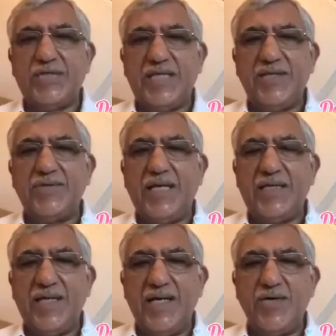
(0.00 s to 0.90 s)
that you
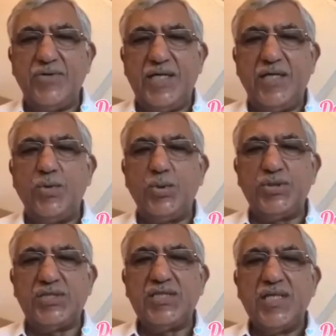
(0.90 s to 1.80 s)
get into the
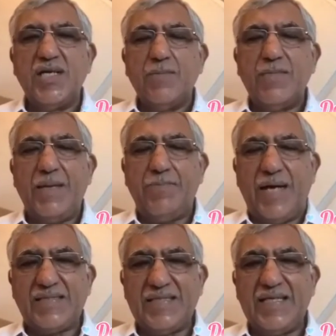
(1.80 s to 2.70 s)
nose by
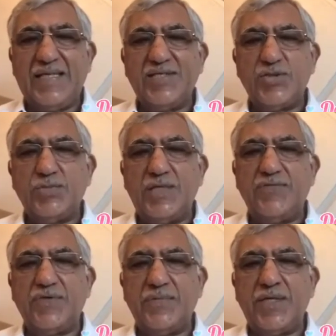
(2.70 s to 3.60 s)
passing an
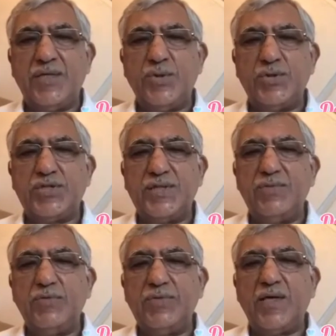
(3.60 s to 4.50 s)
instrument from the nose,
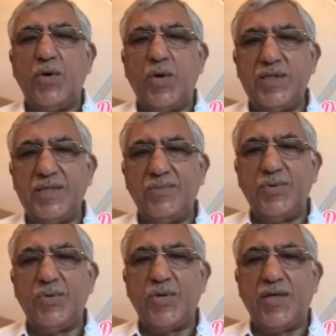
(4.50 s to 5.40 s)
removing all the
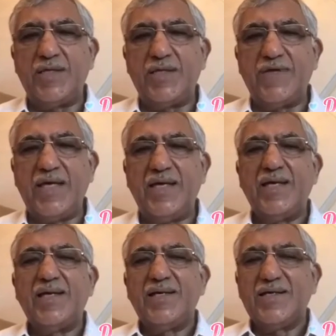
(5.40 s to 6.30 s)
bone on the way,
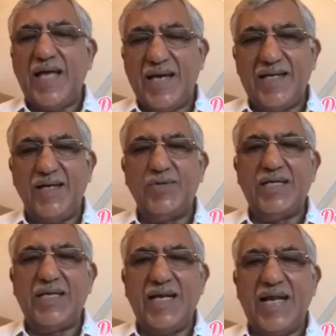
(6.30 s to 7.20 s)
carrying out
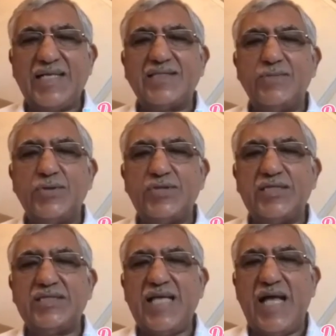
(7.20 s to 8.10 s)
an
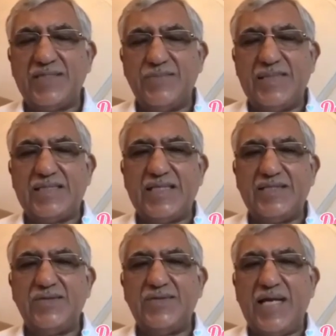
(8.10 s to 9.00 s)
anastomosis as best
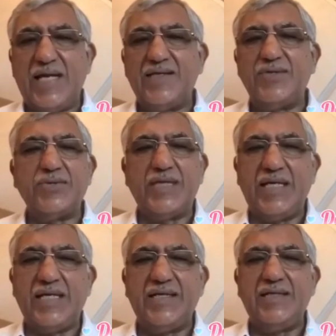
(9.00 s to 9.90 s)
as you can to
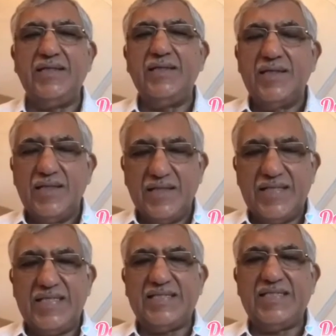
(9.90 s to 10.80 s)
create a
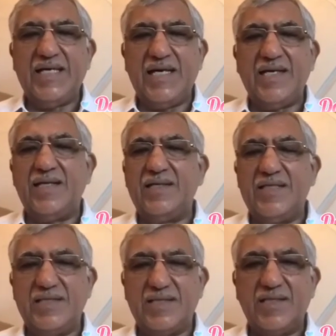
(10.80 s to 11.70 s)
DCR in
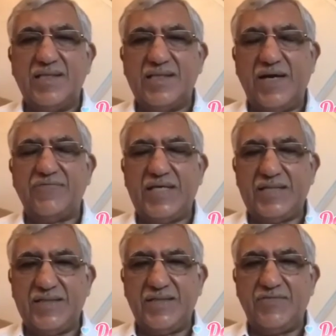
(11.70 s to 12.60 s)
these tough
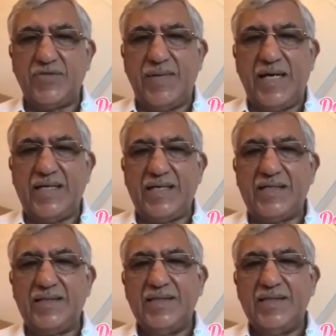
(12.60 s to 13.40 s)
cases of traumatic